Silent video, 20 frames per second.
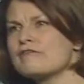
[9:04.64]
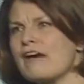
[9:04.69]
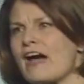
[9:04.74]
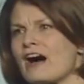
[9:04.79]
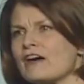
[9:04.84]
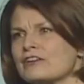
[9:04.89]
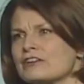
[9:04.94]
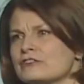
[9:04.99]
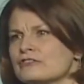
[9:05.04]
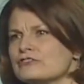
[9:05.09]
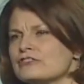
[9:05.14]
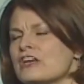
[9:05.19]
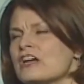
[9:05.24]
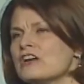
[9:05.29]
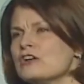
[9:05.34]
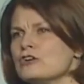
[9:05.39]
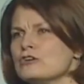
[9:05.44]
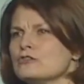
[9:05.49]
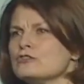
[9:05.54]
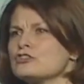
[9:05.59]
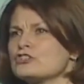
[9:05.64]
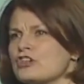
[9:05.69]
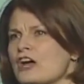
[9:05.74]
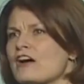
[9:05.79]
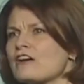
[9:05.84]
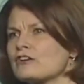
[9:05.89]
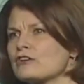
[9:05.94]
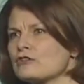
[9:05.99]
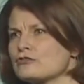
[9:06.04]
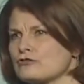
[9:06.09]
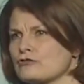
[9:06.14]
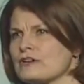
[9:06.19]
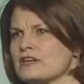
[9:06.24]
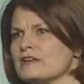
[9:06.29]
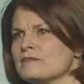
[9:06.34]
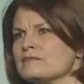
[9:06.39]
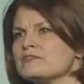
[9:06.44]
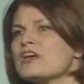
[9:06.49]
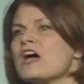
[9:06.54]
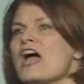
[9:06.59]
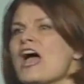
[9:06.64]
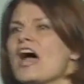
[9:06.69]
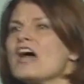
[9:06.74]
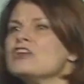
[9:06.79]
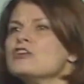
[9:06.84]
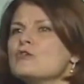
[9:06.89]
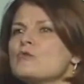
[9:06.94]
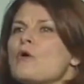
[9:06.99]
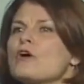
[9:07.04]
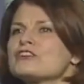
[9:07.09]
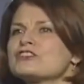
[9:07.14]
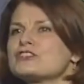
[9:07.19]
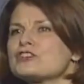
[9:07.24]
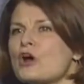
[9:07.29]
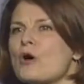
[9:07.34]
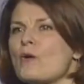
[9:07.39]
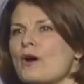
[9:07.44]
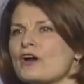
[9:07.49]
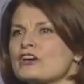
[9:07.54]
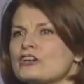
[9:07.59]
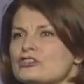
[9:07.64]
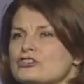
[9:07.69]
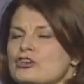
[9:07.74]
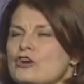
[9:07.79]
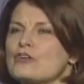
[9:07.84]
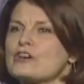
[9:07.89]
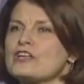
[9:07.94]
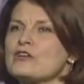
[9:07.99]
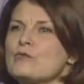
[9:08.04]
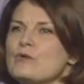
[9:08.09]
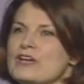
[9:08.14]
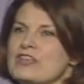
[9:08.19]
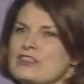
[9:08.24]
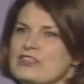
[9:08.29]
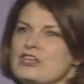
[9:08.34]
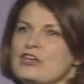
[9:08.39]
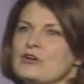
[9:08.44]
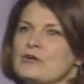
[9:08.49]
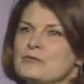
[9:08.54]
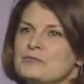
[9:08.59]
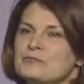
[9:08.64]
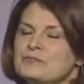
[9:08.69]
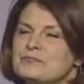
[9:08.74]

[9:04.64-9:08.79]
values, who share your dreams, and who want to go on a journey with you.